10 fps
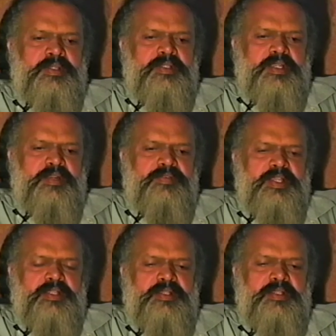
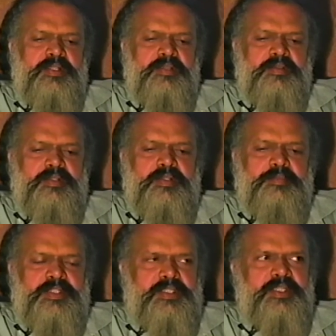convey the
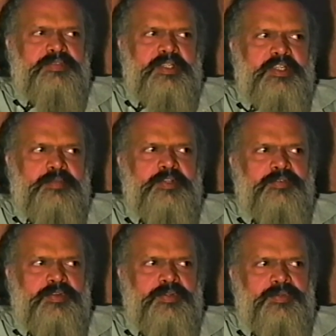message that the government
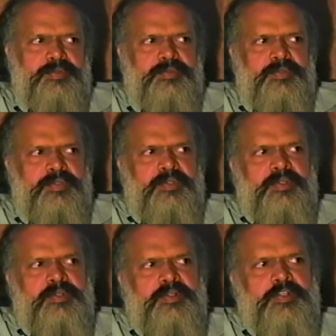want
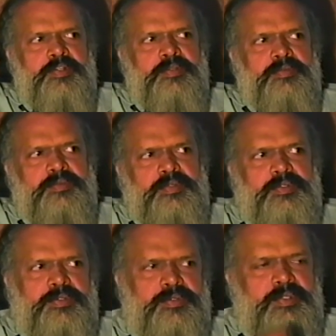
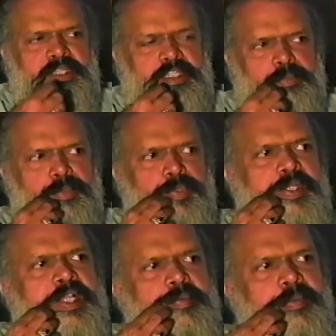to distribute
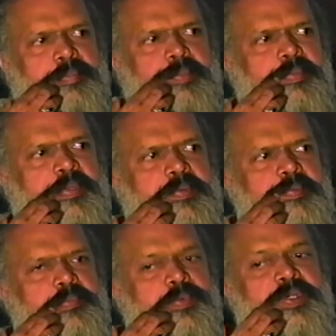among people
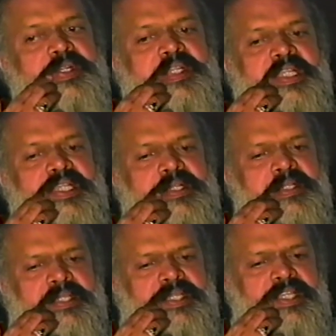more
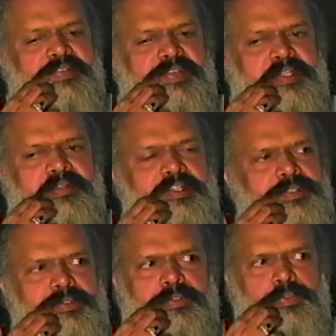effectively
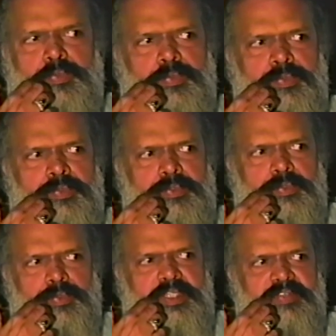through
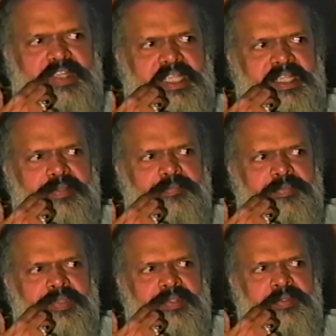TV.
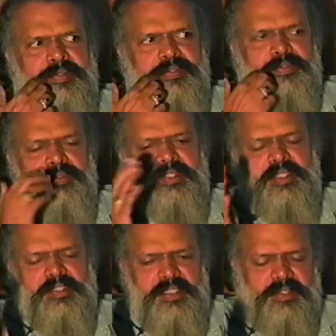So
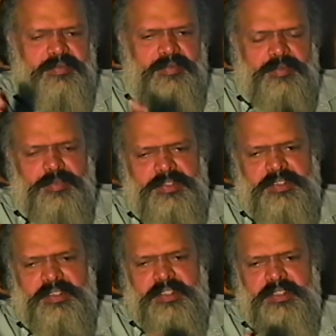they are almost
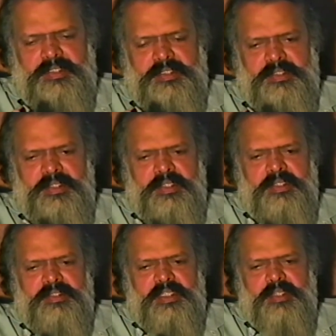
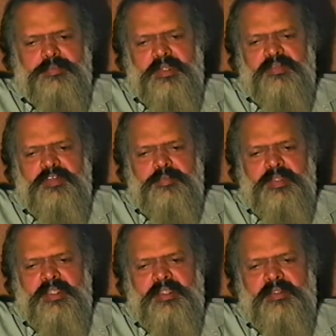set apart
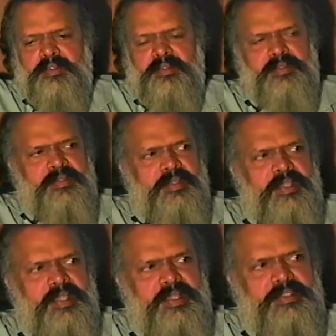filmmaking
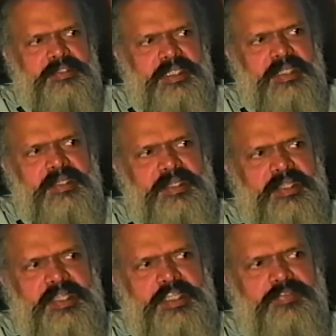as a
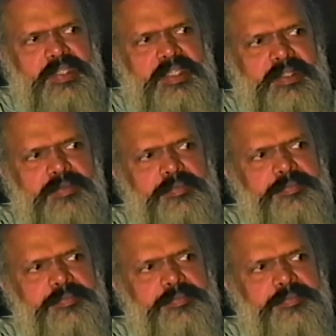secondary activity now.